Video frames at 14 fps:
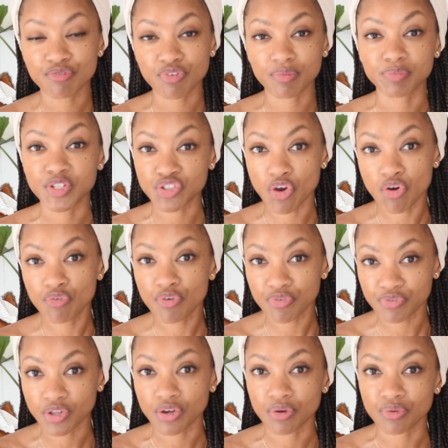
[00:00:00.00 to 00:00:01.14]
from this
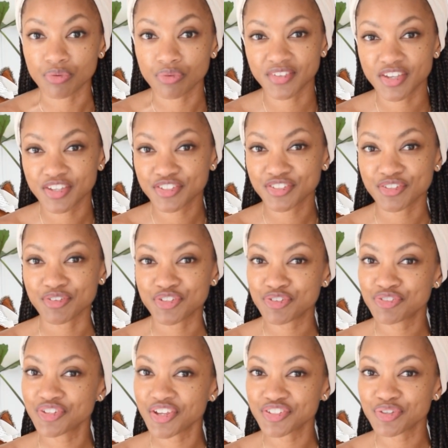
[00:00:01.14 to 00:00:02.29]
overflow? So
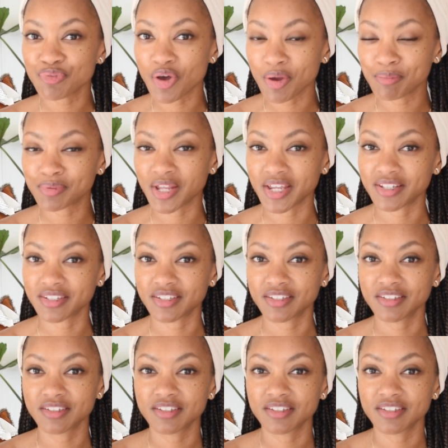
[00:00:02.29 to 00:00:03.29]
choose not to walk blindly